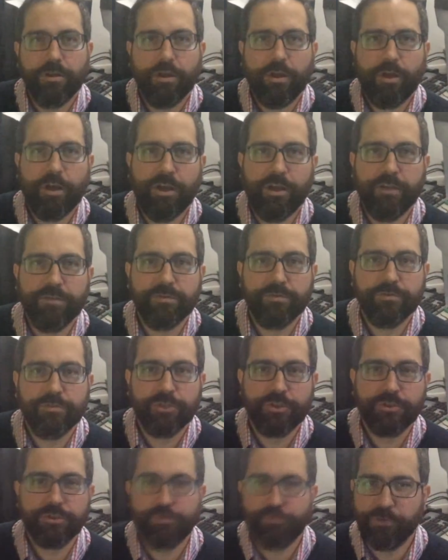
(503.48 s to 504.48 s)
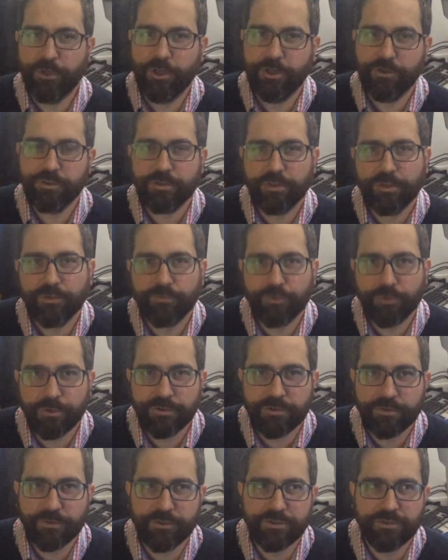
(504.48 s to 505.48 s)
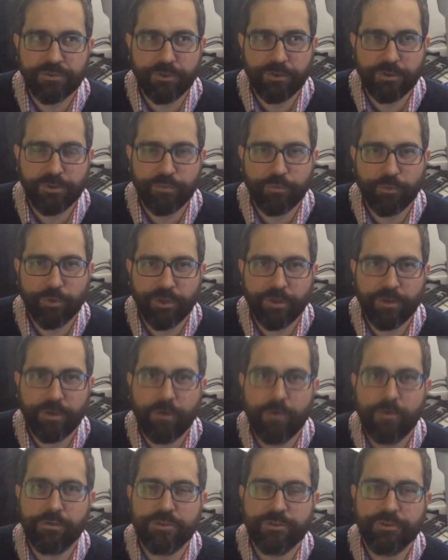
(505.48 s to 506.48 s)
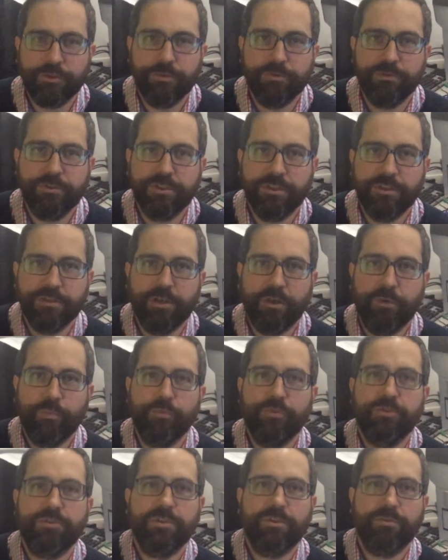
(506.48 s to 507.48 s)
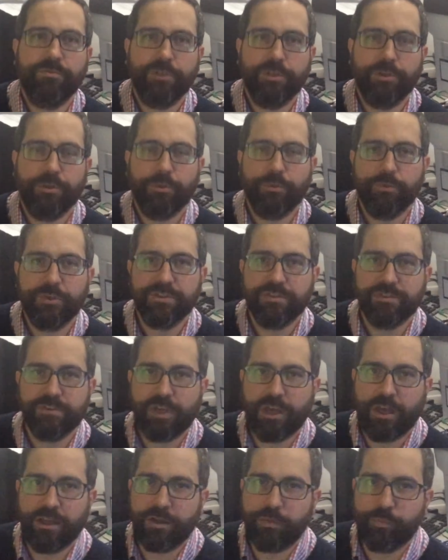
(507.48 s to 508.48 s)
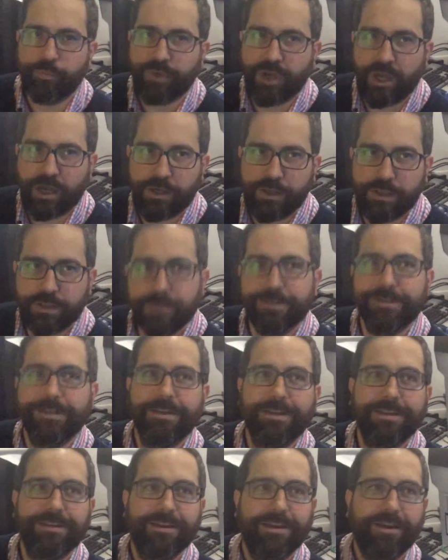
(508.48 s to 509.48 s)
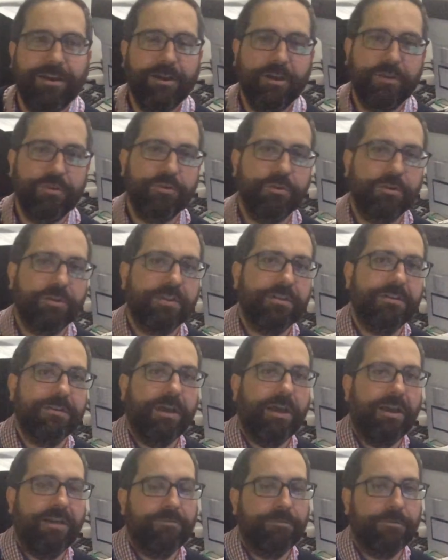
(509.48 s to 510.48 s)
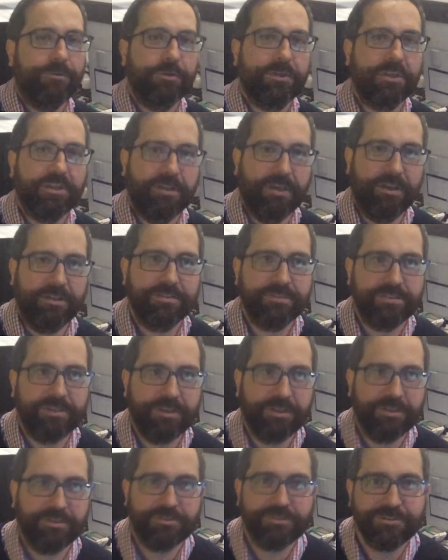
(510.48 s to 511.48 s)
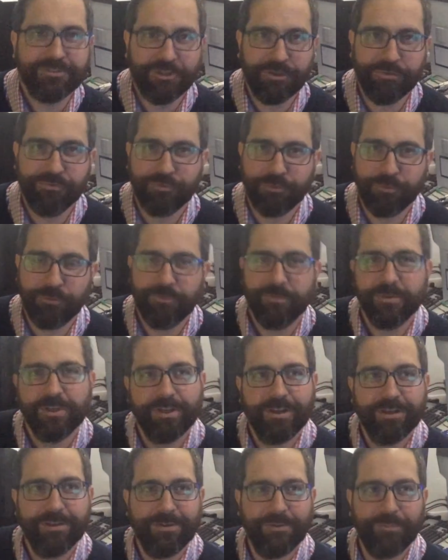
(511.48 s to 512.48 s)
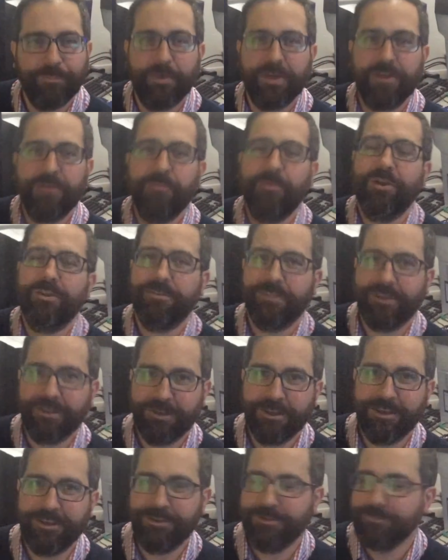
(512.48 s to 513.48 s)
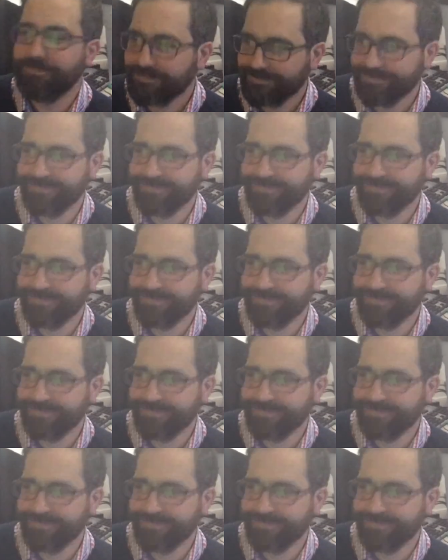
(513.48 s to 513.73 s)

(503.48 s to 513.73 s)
And just to finish, if you're interested, we also did a music video with Adam Pyle, and you can have a look at it. It's Si Vous, Better Man Than He.